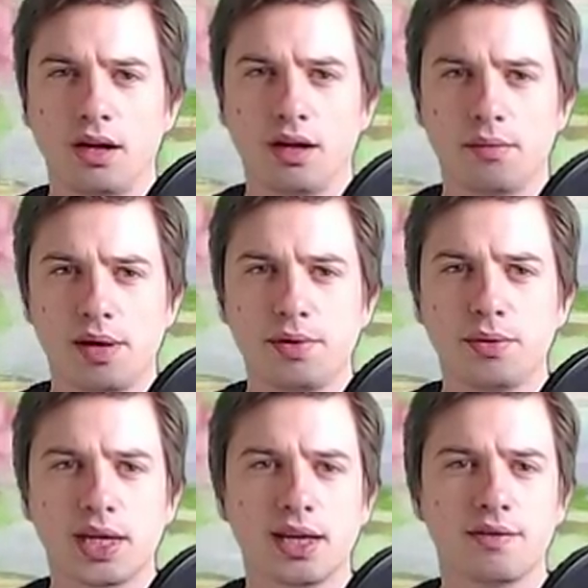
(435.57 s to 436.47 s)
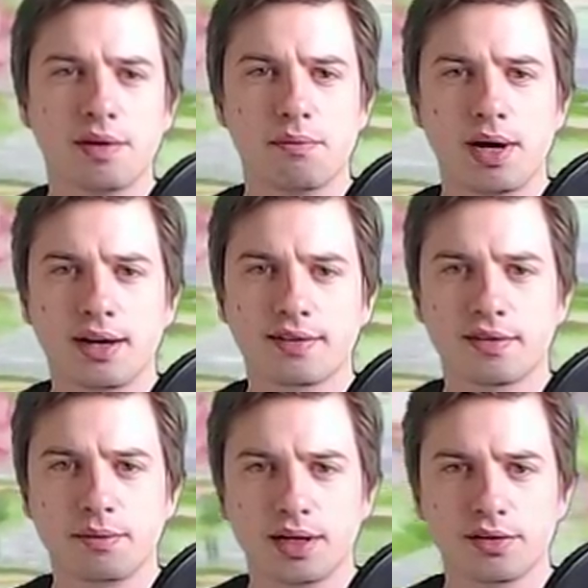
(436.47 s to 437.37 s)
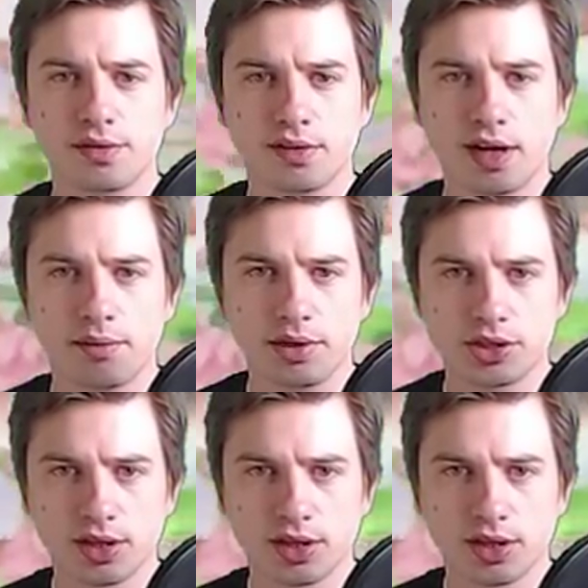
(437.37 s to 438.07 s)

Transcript: Maybe we can even maximize the damage a